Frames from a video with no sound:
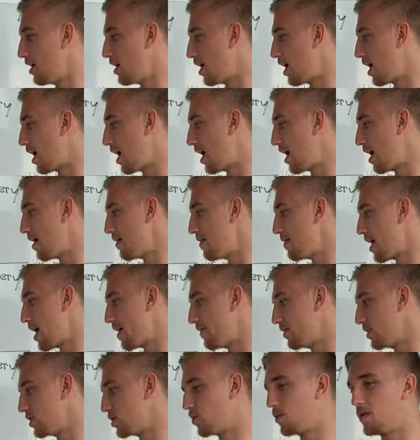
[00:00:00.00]
Uh,
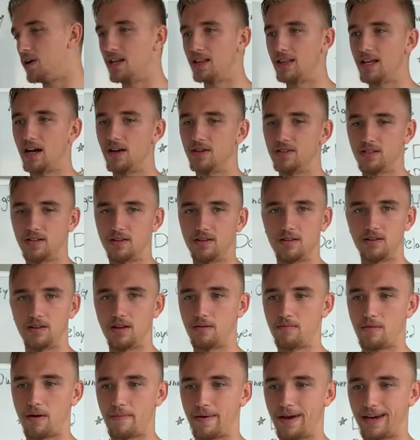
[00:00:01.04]
having 20,000
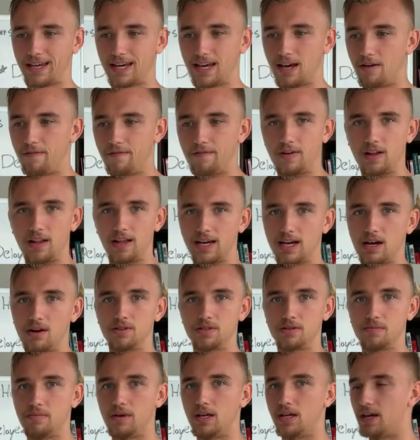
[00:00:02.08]
in my bank account felt like I
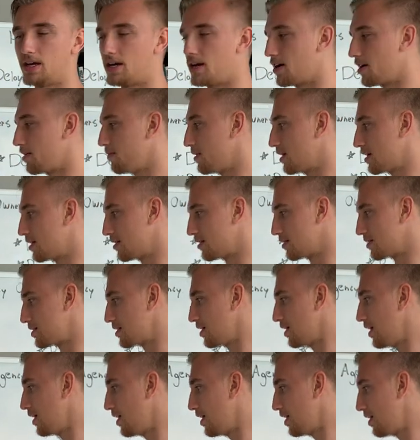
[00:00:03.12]
was a millionaire because,
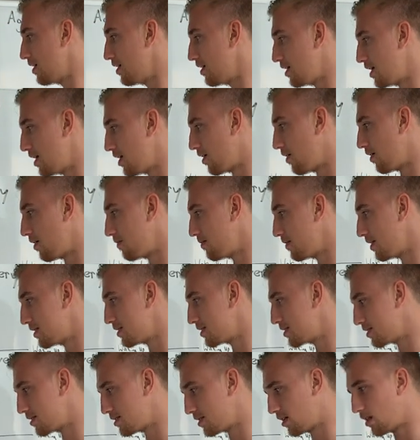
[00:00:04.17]
you know,
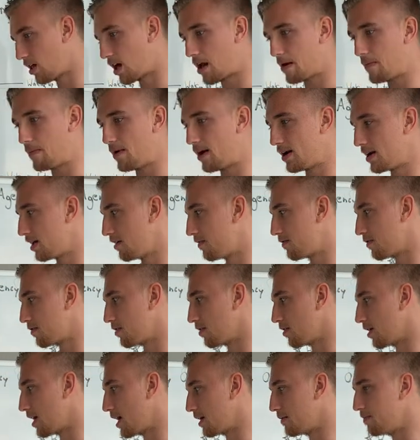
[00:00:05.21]
it's, it's a lot of money for
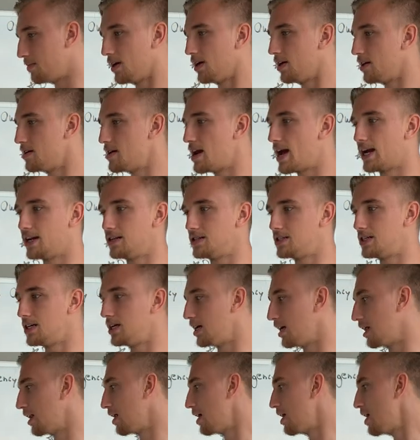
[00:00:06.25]
like being
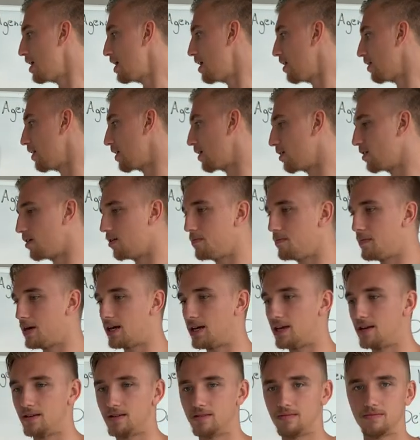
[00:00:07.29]
19, let alone
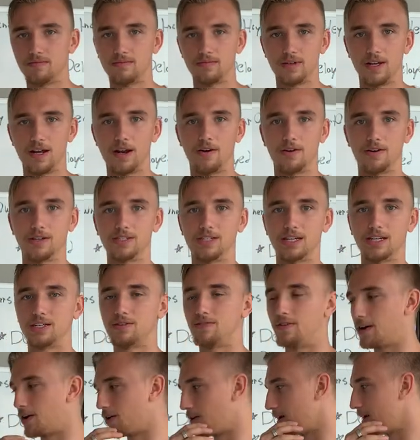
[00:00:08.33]
making, you know, a six
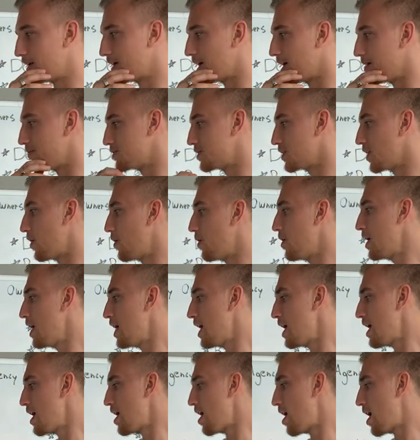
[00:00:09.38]
figure income. So
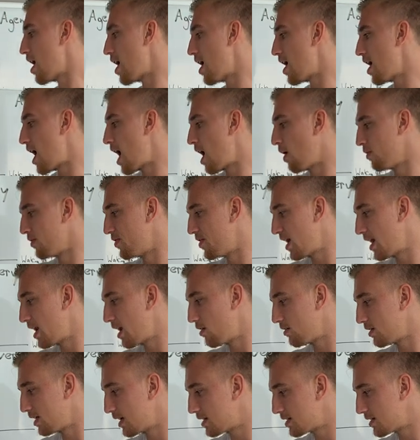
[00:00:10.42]
uh, I would then I
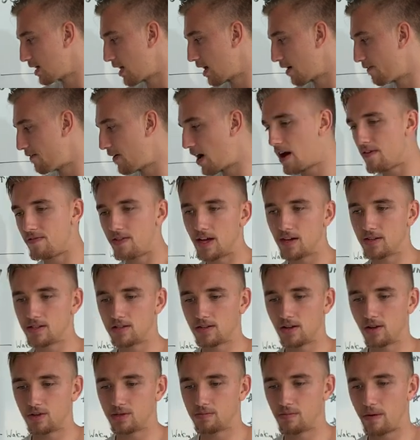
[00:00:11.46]
would get to like five thousand
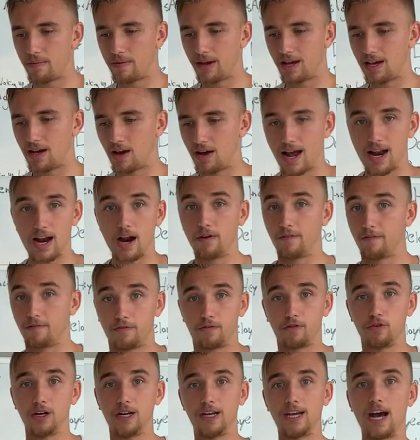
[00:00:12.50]
dollars in my bank account, and I would
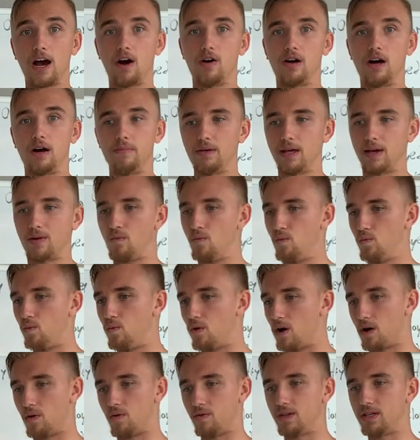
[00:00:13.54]
freak out. I'd be like,
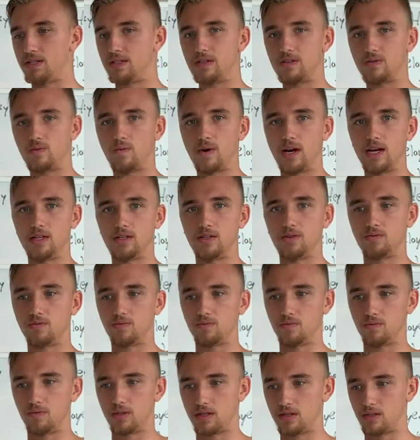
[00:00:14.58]
"Whoa, this is way too
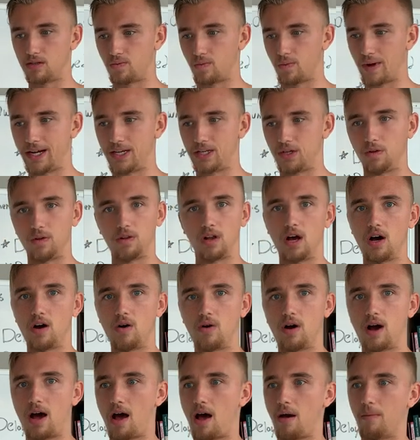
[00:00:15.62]
this is way too low.
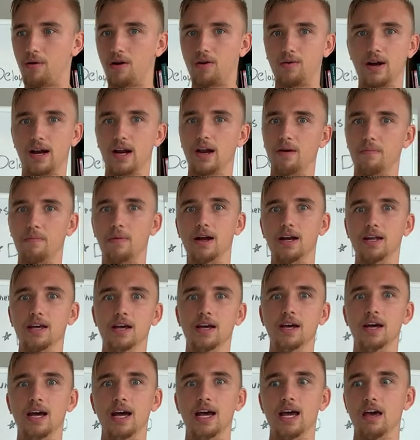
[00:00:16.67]
I'm gonna run out of
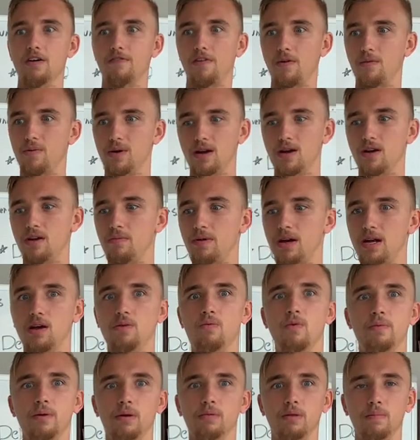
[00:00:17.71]
money. If I run out of money, I
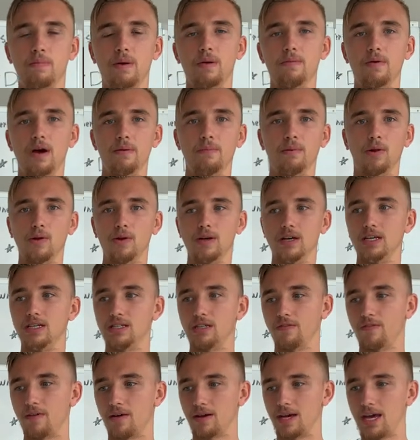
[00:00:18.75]
won't be able to pay my employees.
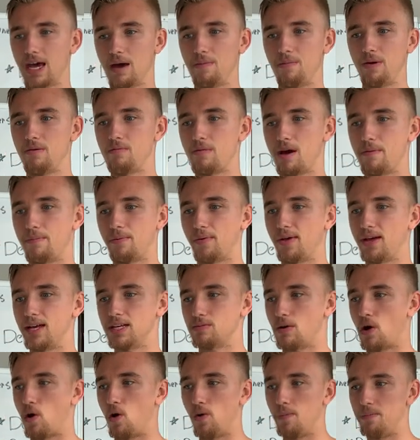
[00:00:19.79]
If I can't pay my employees,
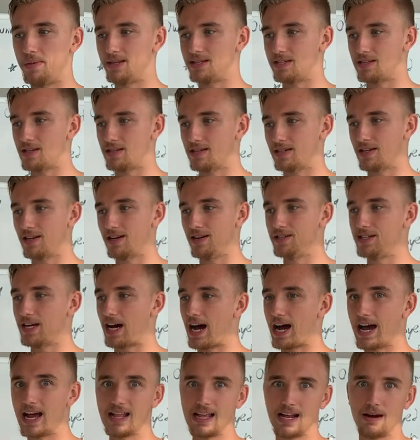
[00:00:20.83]
my whole business is gonna
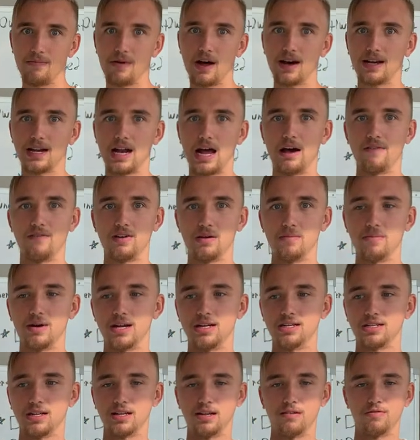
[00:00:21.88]
die, and then I'm not gonna have any
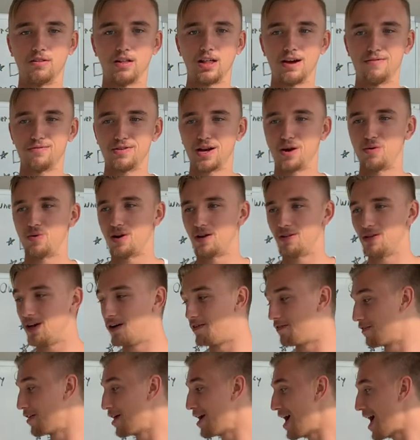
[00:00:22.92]
money to live the life that I want to live."